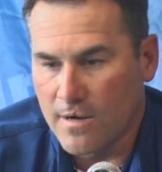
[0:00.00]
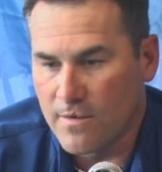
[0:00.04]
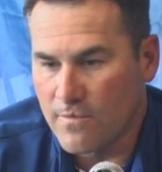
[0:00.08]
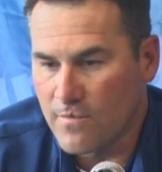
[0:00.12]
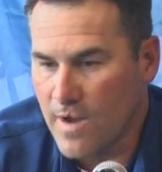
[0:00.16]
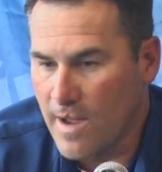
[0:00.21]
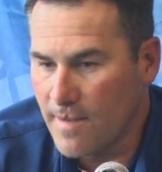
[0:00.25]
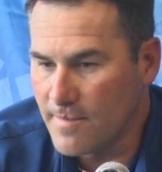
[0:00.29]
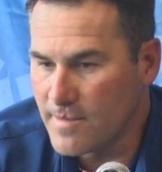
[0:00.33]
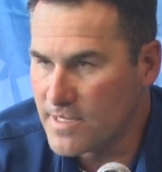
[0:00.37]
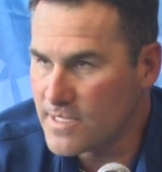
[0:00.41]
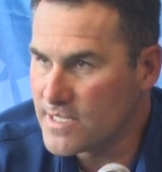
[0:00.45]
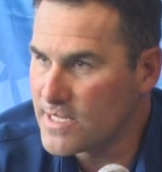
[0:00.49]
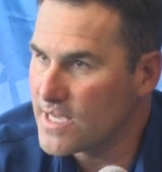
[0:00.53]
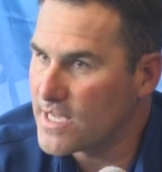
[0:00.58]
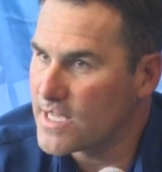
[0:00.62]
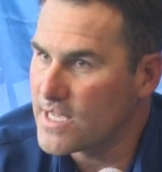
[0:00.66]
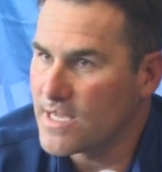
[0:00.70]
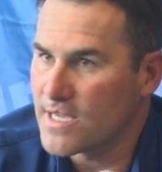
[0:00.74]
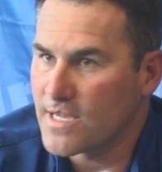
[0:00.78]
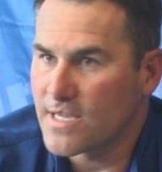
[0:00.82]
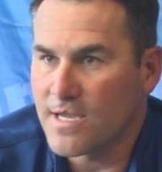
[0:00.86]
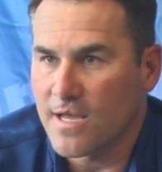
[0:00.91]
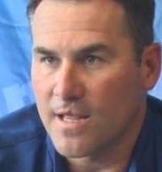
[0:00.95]
Robbie
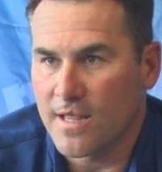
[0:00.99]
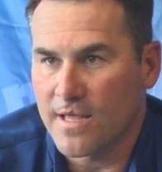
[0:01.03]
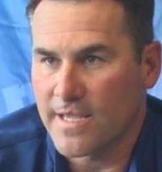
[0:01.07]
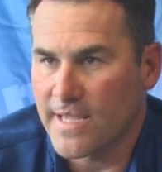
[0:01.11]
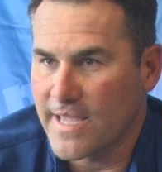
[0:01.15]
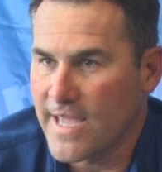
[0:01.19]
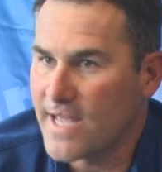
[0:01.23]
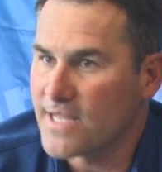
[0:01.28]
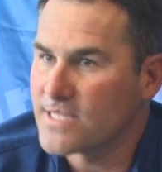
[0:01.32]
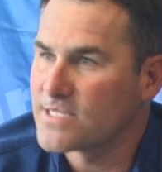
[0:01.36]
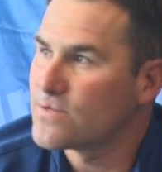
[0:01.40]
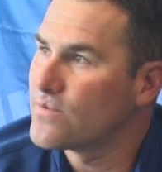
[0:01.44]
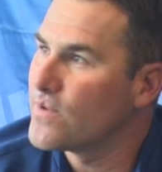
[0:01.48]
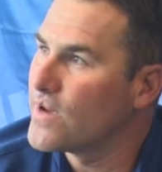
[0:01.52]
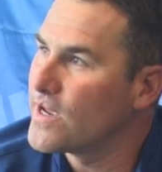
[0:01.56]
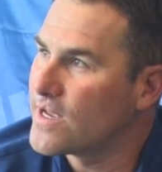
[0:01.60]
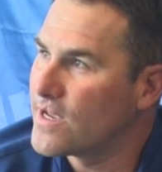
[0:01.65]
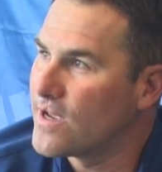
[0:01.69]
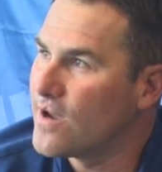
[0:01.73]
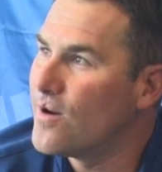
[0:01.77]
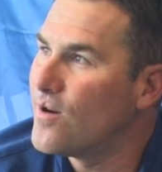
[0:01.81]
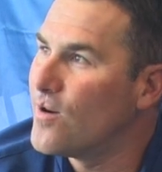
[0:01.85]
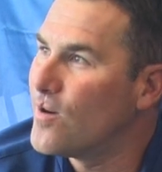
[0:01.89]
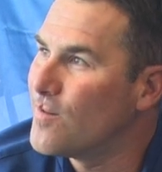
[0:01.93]
Dickey and Cullen Gassaway
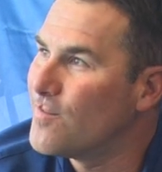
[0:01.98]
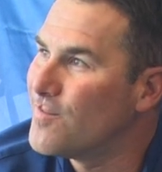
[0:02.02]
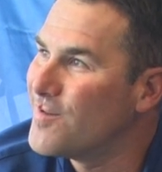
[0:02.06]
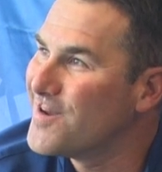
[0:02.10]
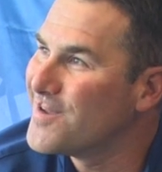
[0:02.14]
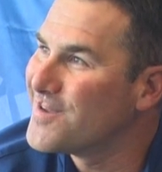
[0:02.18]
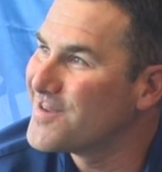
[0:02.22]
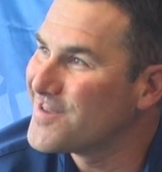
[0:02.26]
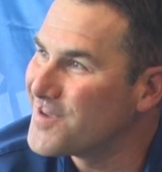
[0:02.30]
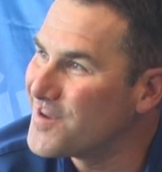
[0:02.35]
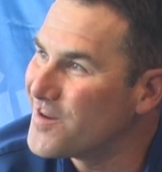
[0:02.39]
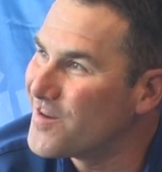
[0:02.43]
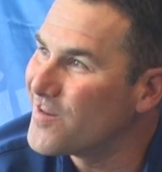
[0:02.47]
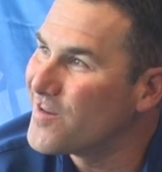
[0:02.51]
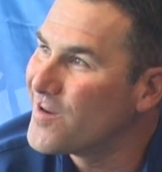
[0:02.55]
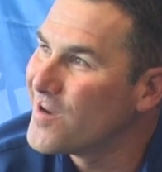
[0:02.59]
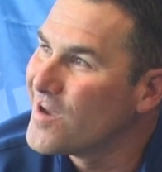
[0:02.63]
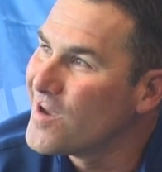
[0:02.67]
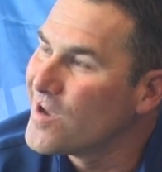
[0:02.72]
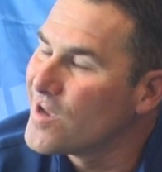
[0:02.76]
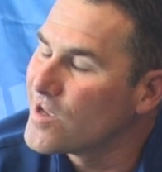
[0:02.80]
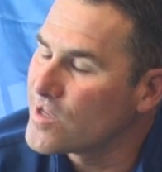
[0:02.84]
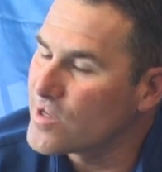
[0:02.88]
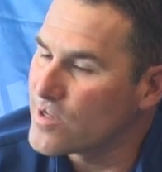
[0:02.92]
go, but
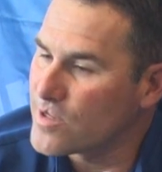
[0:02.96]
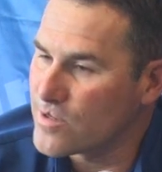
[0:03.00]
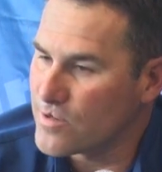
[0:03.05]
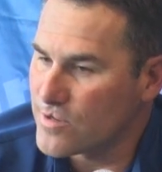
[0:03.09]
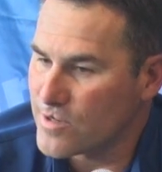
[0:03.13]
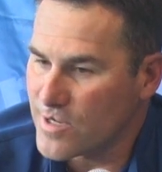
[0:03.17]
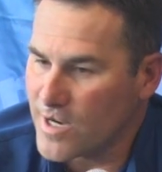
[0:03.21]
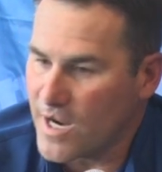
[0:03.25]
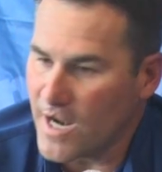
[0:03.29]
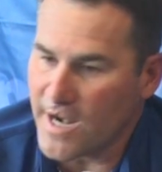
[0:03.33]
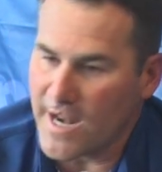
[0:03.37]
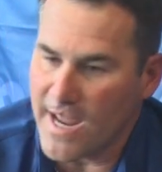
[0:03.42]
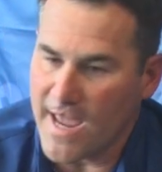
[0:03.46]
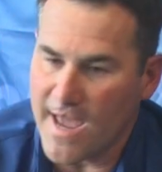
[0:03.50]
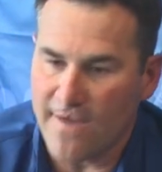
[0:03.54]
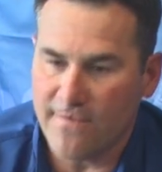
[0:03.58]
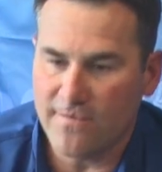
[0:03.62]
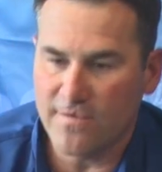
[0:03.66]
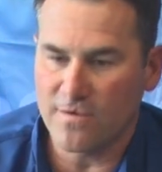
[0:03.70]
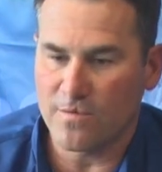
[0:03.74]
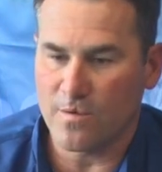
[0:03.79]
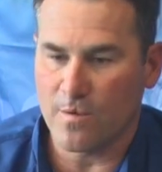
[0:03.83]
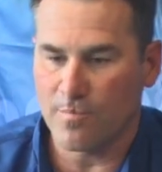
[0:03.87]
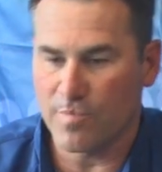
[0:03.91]
you're not
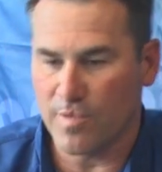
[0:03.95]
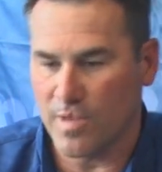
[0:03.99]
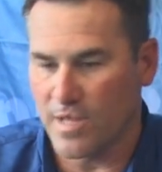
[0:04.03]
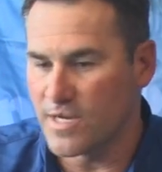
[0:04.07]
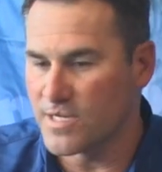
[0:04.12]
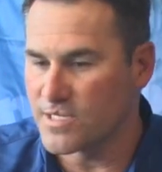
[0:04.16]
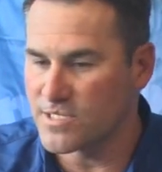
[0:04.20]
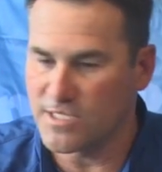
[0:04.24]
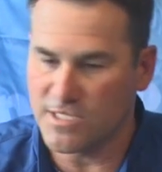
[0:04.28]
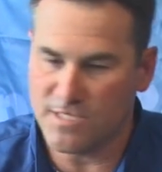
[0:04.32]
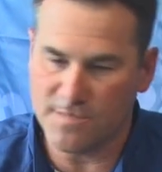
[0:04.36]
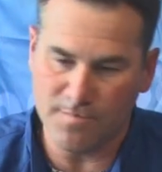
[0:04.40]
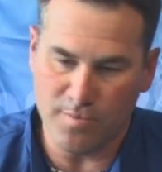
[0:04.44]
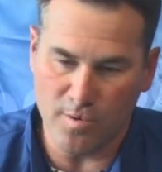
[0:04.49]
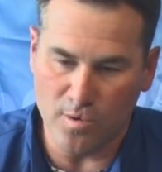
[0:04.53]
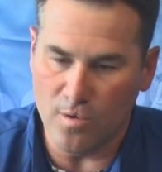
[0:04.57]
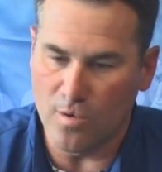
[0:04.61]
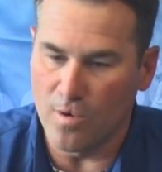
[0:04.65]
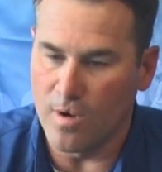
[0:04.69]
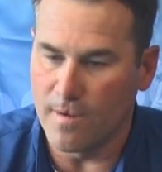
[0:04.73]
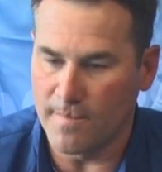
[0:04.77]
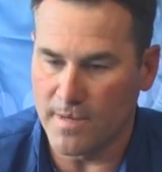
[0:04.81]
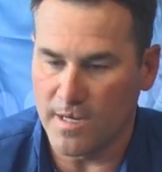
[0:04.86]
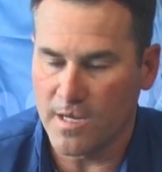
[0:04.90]
having to replenish this
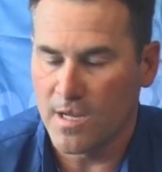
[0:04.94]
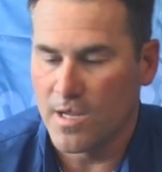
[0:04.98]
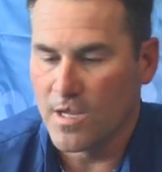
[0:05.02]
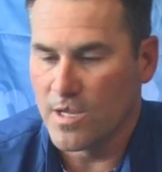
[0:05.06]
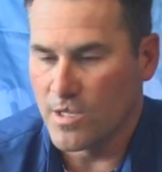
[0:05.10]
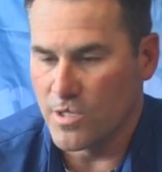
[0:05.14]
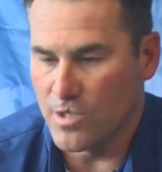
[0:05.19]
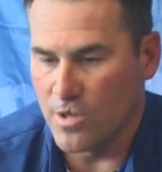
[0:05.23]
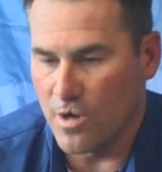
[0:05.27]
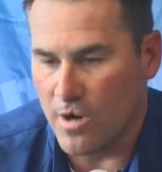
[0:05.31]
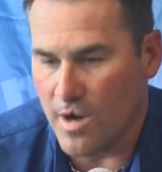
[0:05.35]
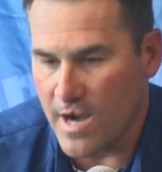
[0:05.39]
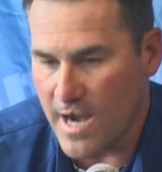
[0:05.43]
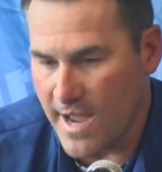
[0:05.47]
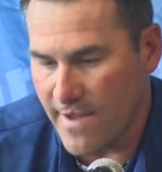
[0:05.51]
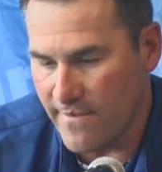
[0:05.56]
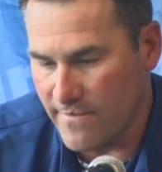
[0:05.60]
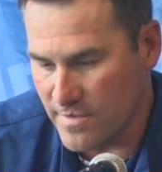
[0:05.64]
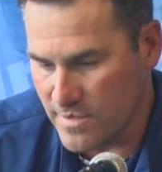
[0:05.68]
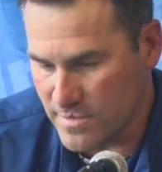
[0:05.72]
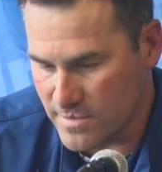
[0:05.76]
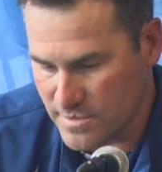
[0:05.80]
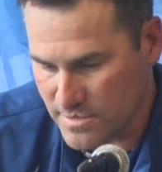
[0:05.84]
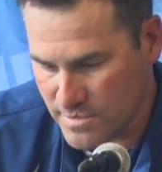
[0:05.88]
pool. I mean, you are
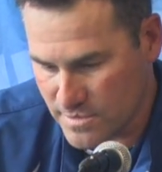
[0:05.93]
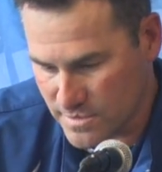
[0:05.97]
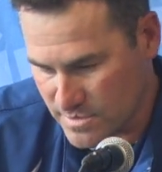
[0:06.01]
having